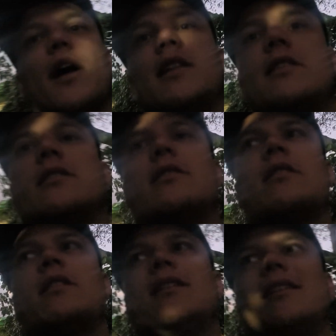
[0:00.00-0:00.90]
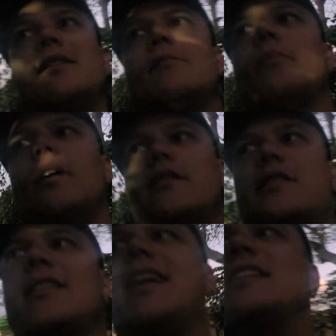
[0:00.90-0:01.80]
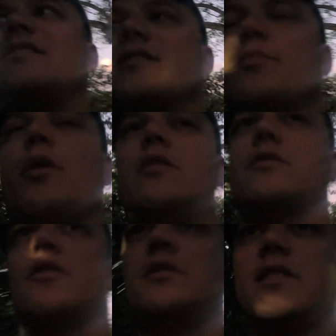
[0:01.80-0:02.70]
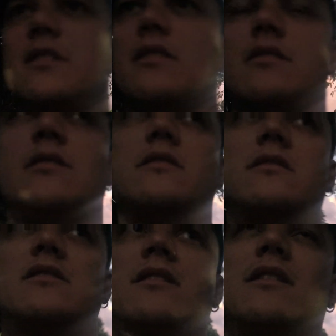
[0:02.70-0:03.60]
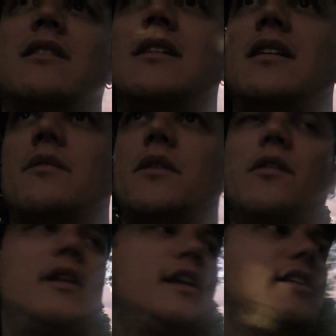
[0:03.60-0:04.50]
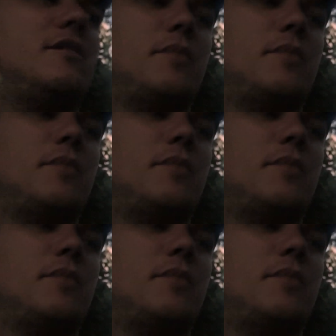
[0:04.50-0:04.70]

right? But in small doses. We don't need to